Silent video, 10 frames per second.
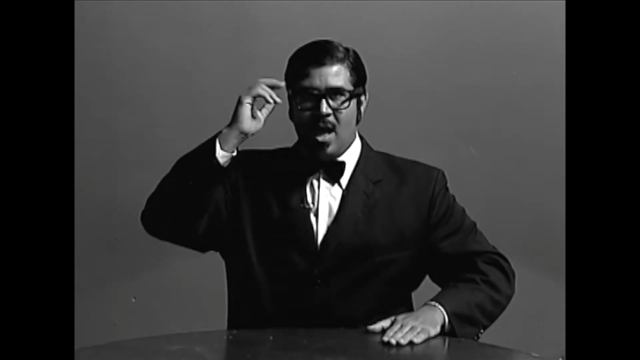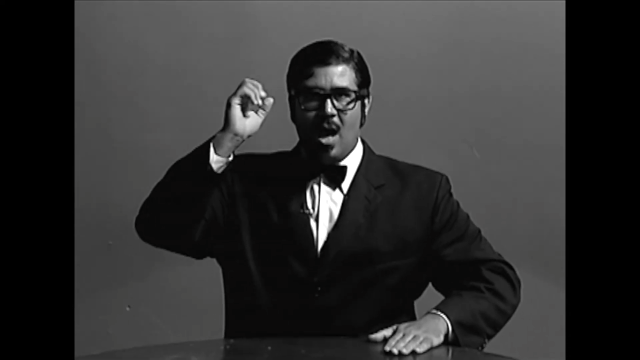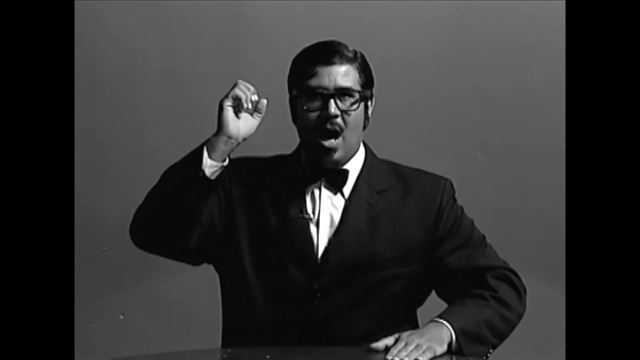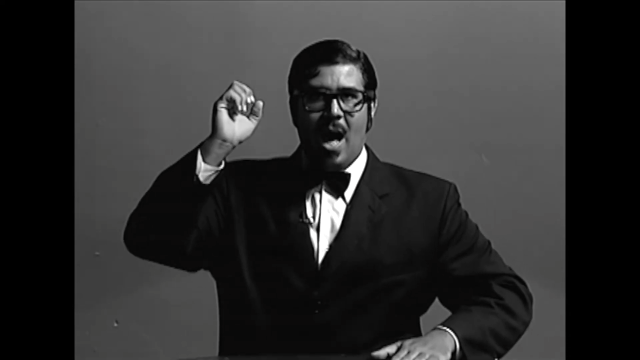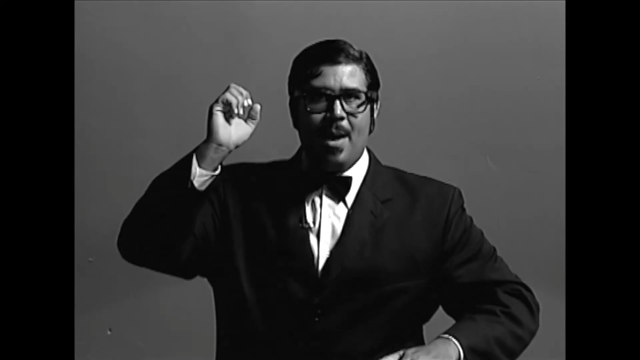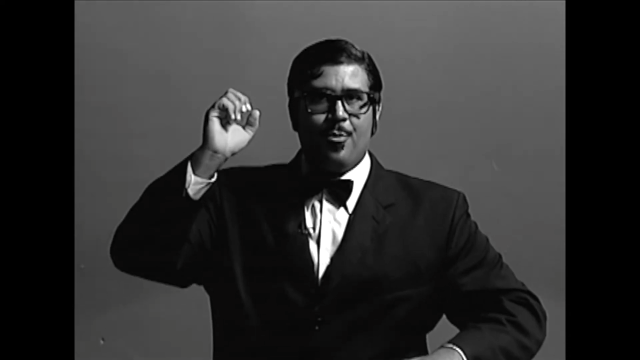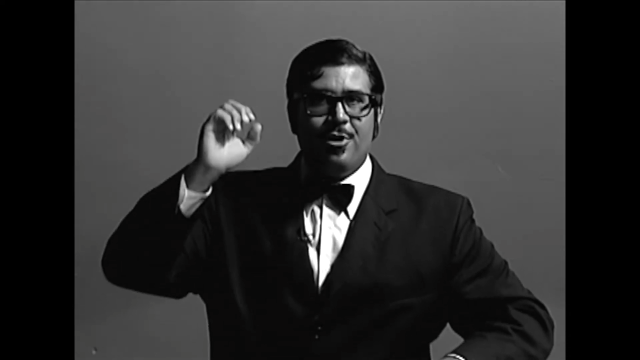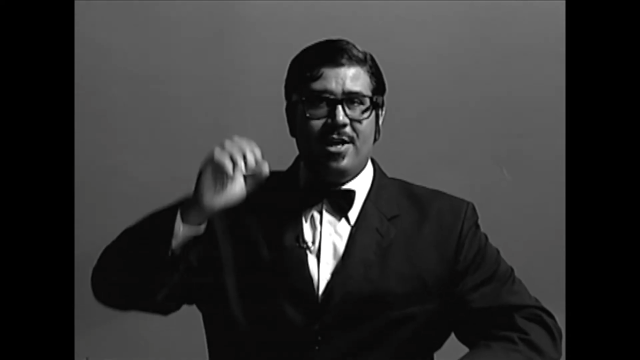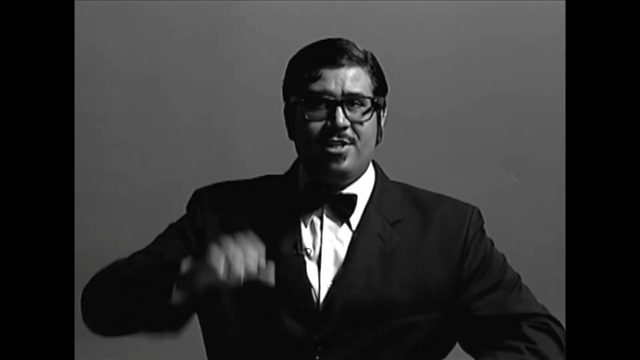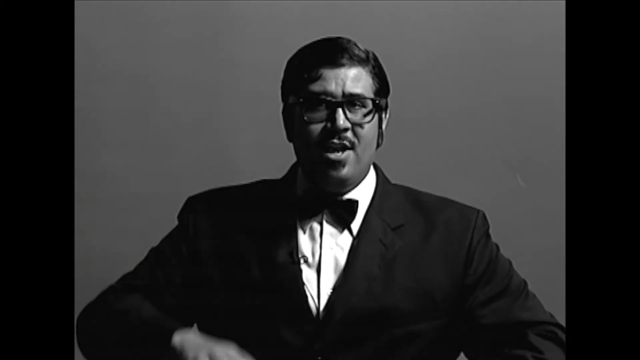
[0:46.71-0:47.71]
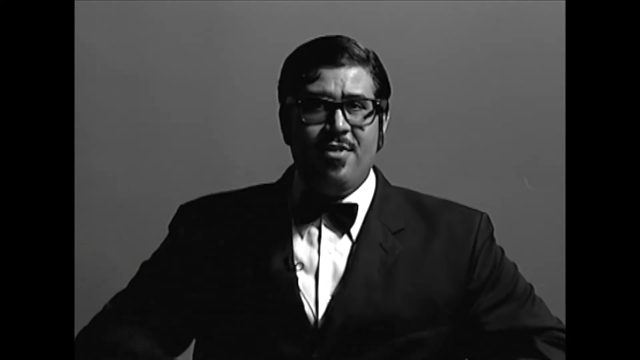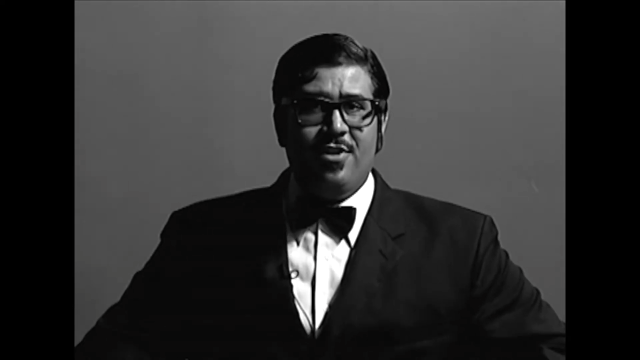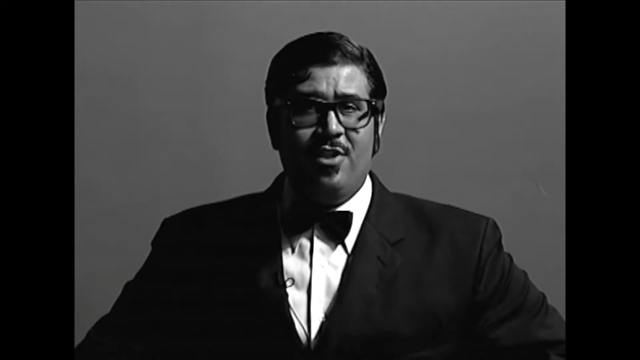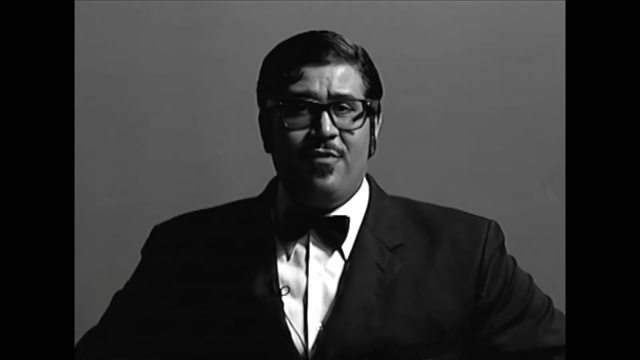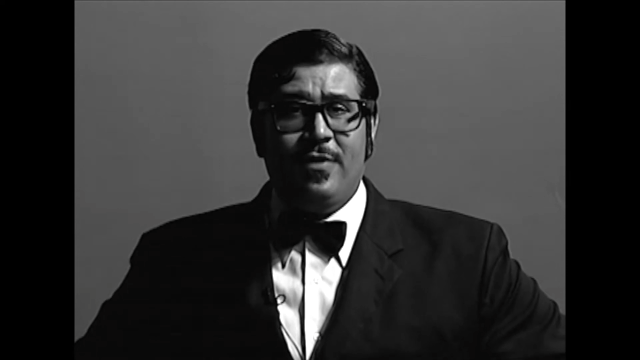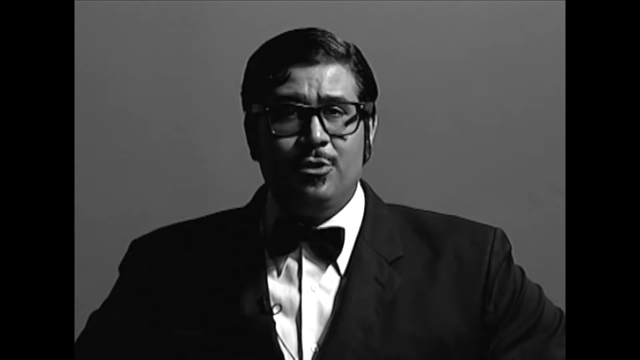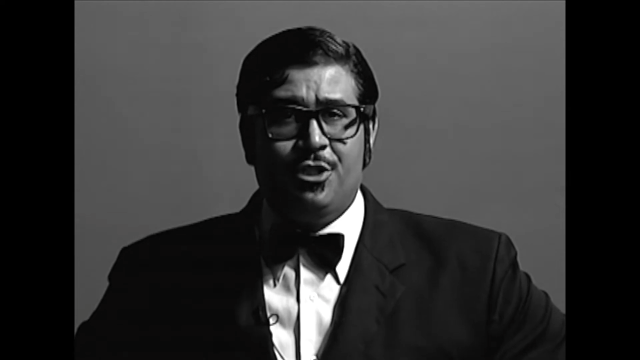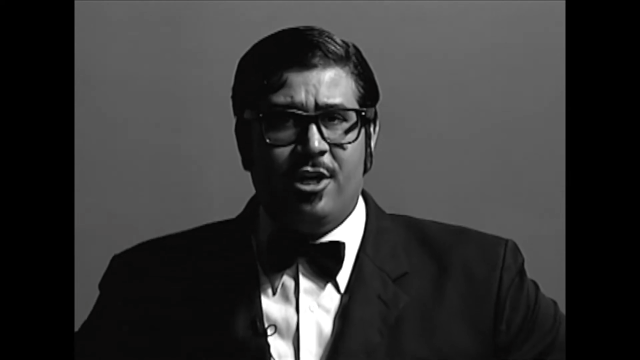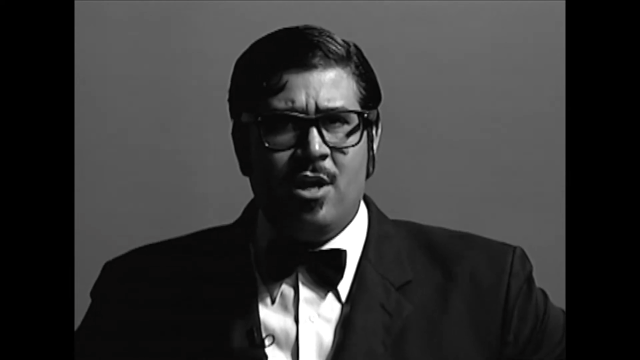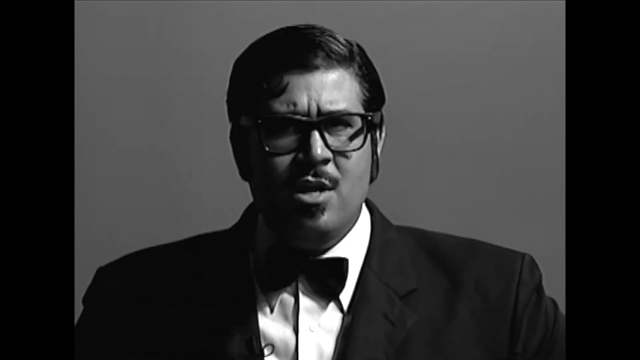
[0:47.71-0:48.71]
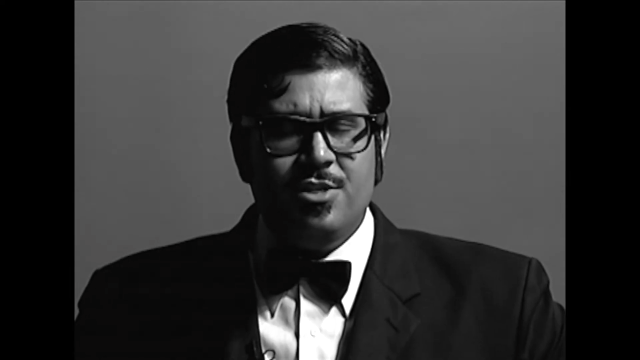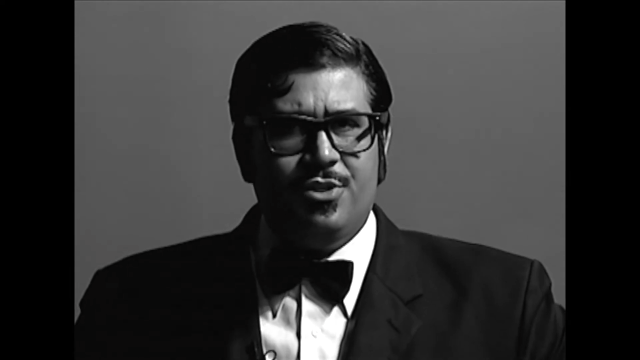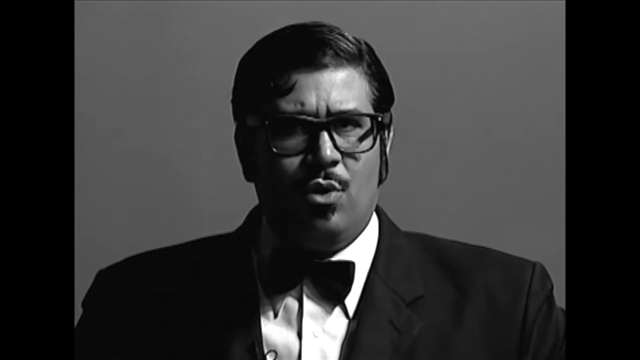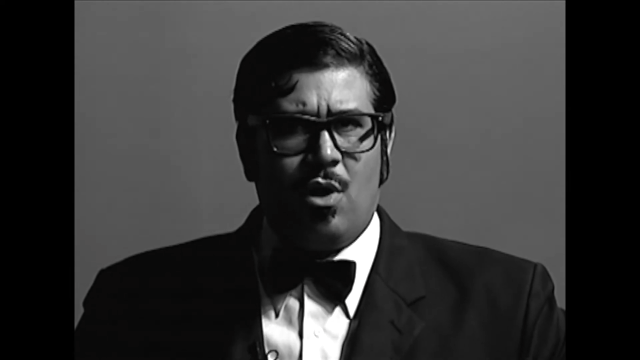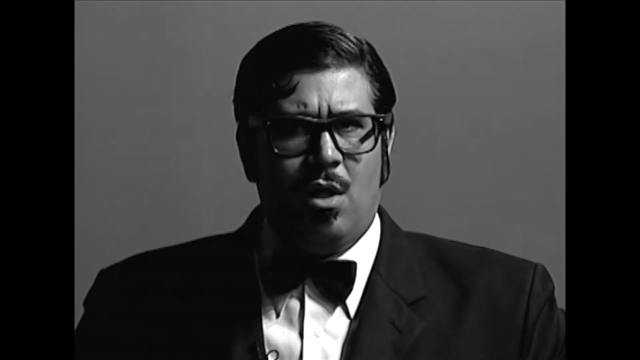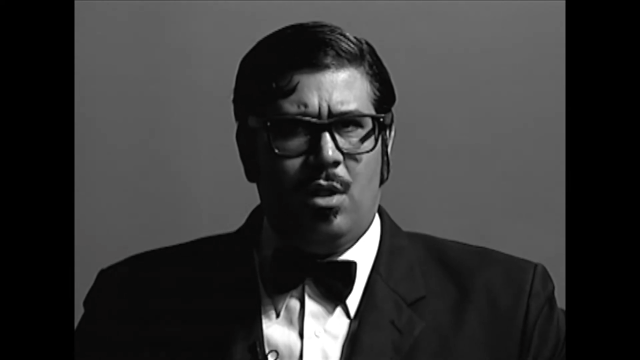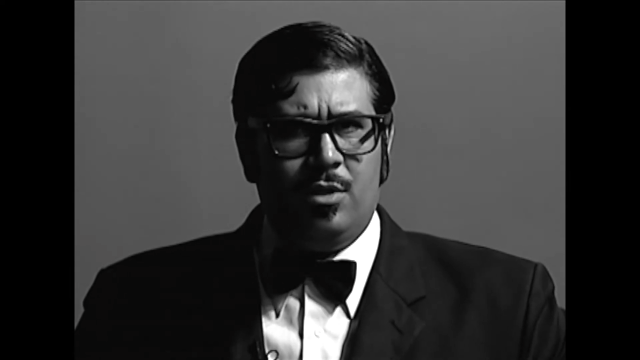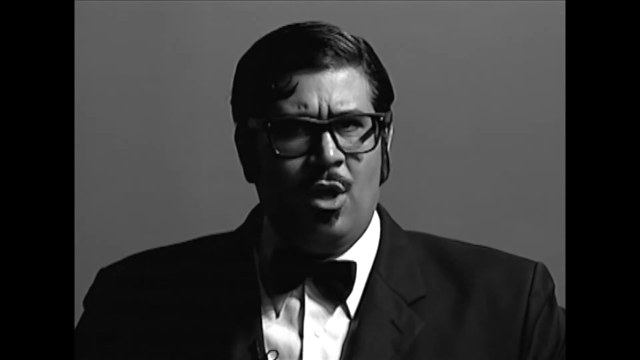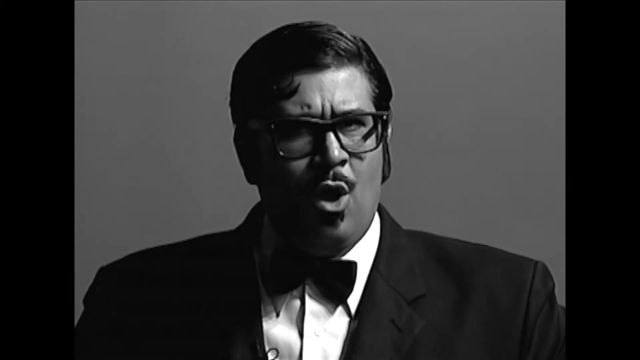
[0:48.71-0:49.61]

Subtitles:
I predict that in the future, so-called